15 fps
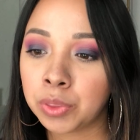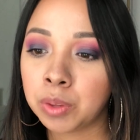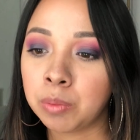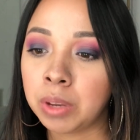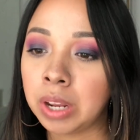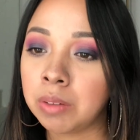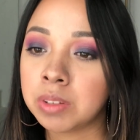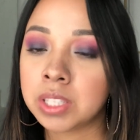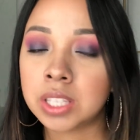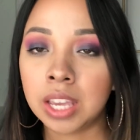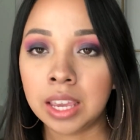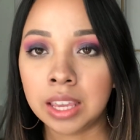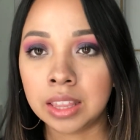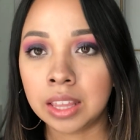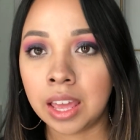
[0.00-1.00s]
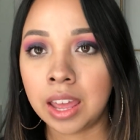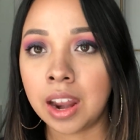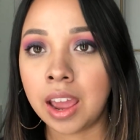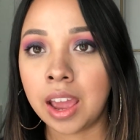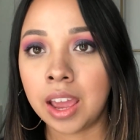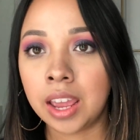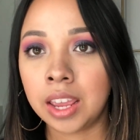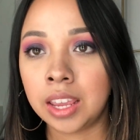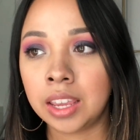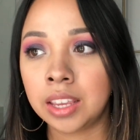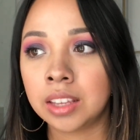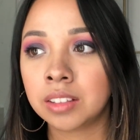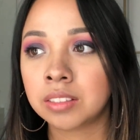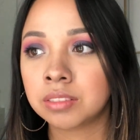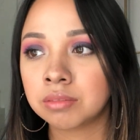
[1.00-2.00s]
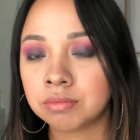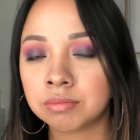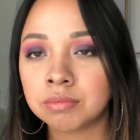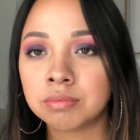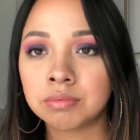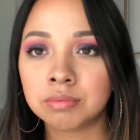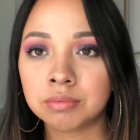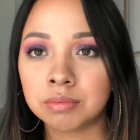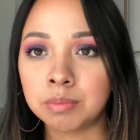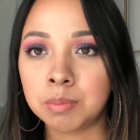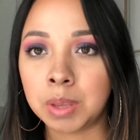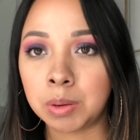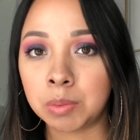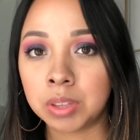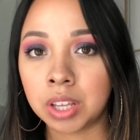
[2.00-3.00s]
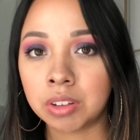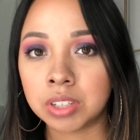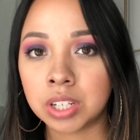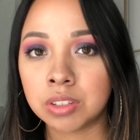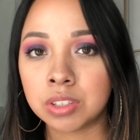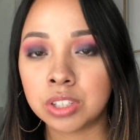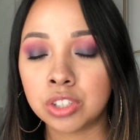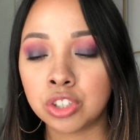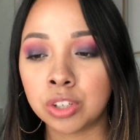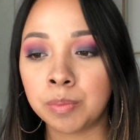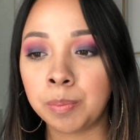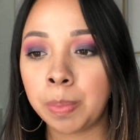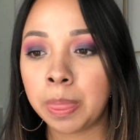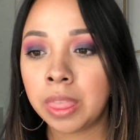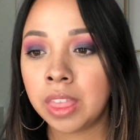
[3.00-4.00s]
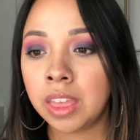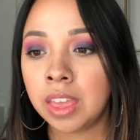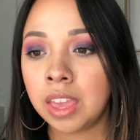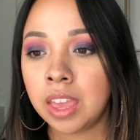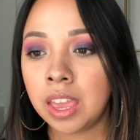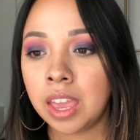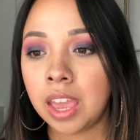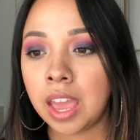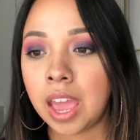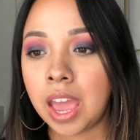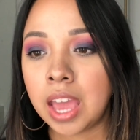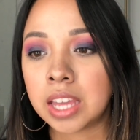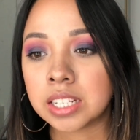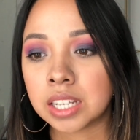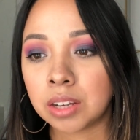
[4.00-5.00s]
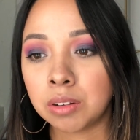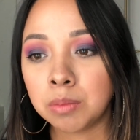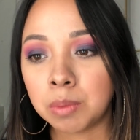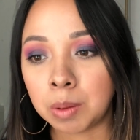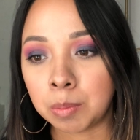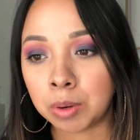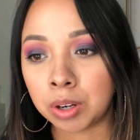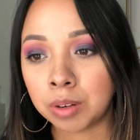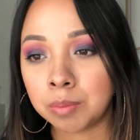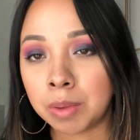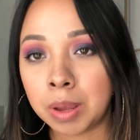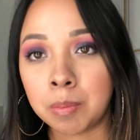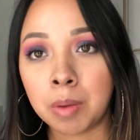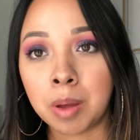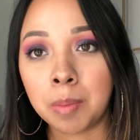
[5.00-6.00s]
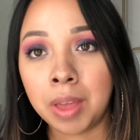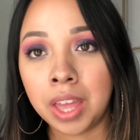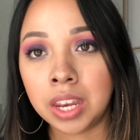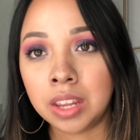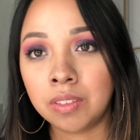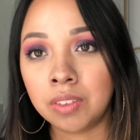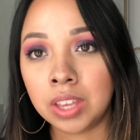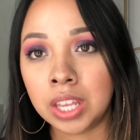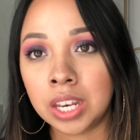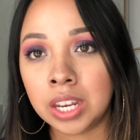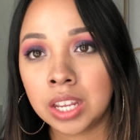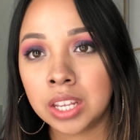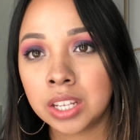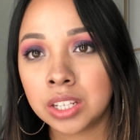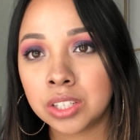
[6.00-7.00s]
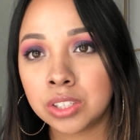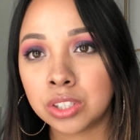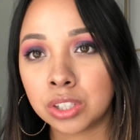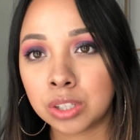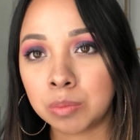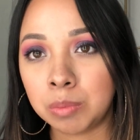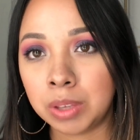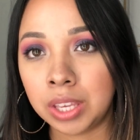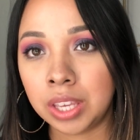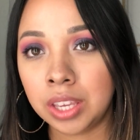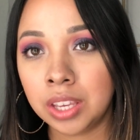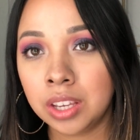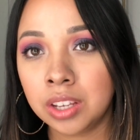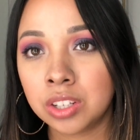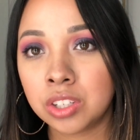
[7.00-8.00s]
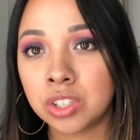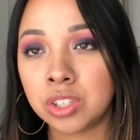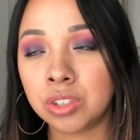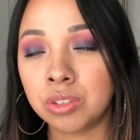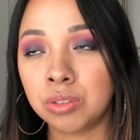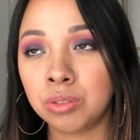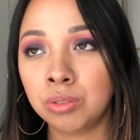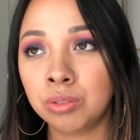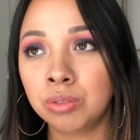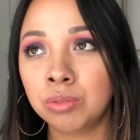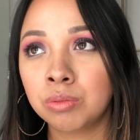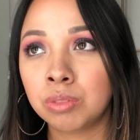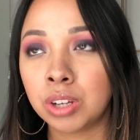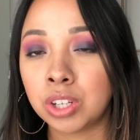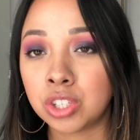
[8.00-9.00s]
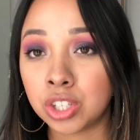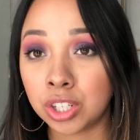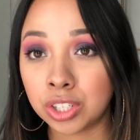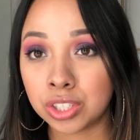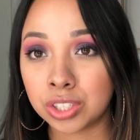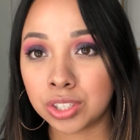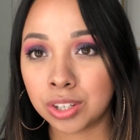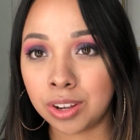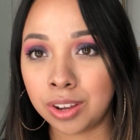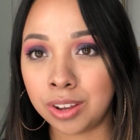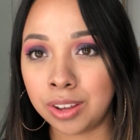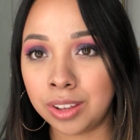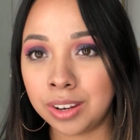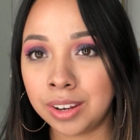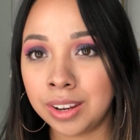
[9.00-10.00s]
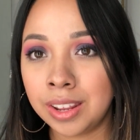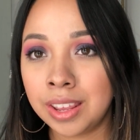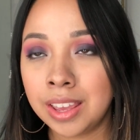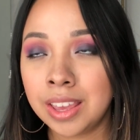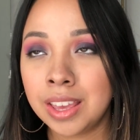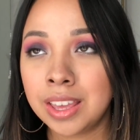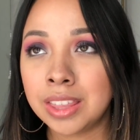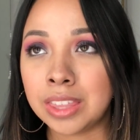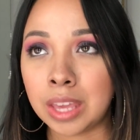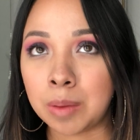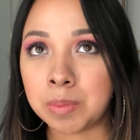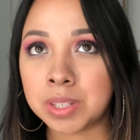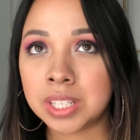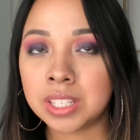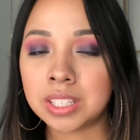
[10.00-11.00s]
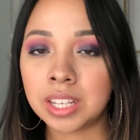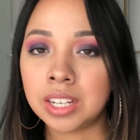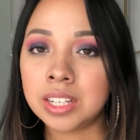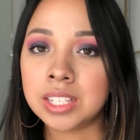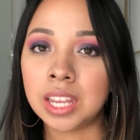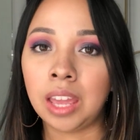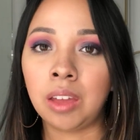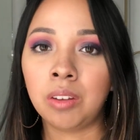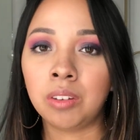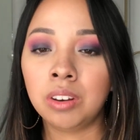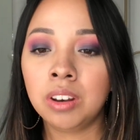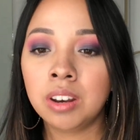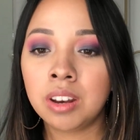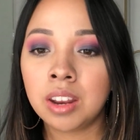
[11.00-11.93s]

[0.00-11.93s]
when I was saying that, I meant without Down syndrome. And I remember my mom had even took me to a church on the opposite side of town.